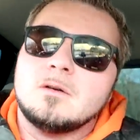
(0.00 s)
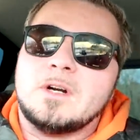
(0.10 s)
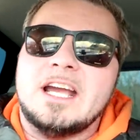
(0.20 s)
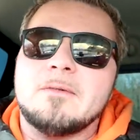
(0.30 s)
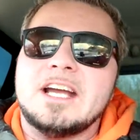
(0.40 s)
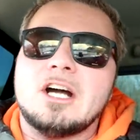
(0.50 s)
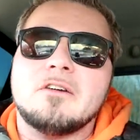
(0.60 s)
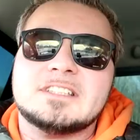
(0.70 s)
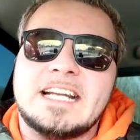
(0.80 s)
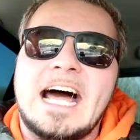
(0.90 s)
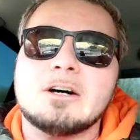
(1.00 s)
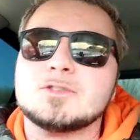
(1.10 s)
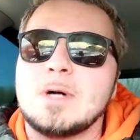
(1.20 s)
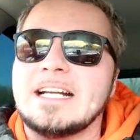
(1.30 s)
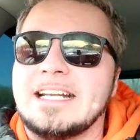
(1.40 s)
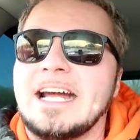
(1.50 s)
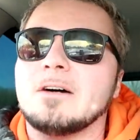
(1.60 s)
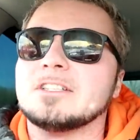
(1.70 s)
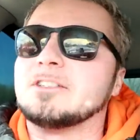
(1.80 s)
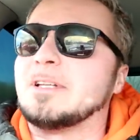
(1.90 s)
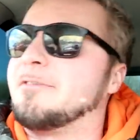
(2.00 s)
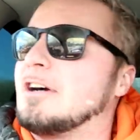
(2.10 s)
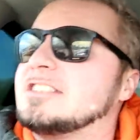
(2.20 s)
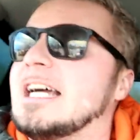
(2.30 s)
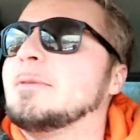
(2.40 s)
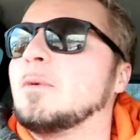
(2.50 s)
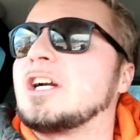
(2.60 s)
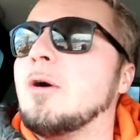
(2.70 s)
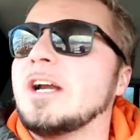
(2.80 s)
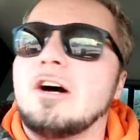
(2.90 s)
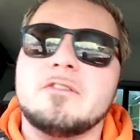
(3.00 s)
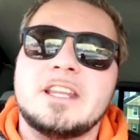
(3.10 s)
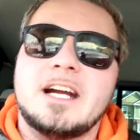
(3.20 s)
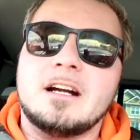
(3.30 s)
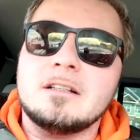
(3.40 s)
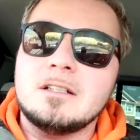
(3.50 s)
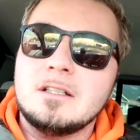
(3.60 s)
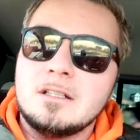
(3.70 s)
we're getting ready to go over to the house right now. This will be the first time that we're going over there.